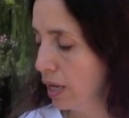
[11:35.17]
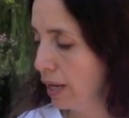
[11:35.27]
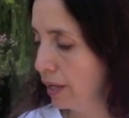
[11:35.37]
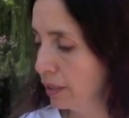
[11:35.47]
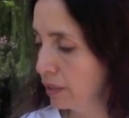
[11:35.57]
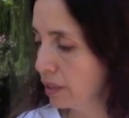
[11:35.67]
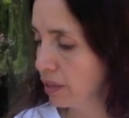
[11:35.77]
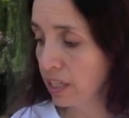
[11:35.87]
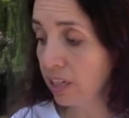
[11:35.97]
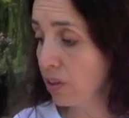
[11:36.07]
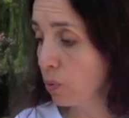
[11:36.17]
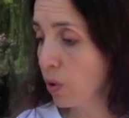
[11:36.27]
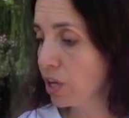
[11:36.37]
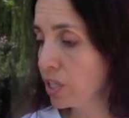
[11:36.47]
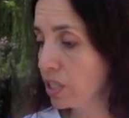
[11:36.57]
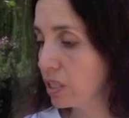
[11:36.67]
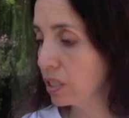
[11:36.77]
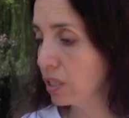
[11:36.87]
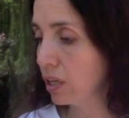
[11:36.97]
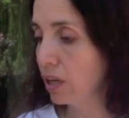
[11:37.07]
and these are the
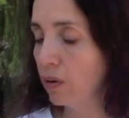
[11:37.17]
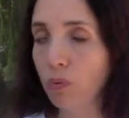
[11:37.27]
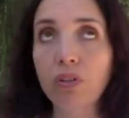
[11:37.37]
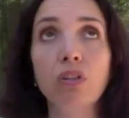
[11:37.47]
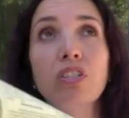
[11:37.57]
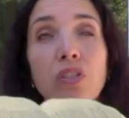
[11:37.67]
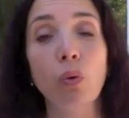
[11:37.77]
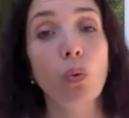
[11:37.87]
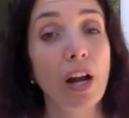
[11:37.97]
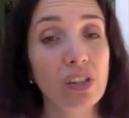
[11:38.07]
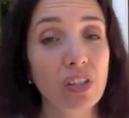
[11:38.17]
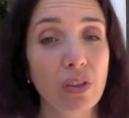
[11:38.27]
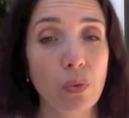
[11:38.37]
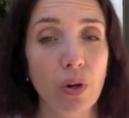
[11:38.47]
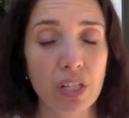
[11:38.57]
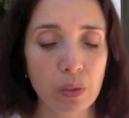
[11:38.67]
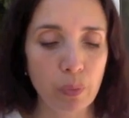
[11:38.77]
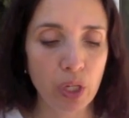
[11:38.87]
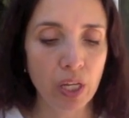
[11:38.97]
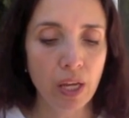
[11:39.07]
worst, uh, well, no, it's not actually the worst,
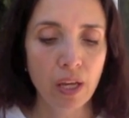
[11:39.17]
but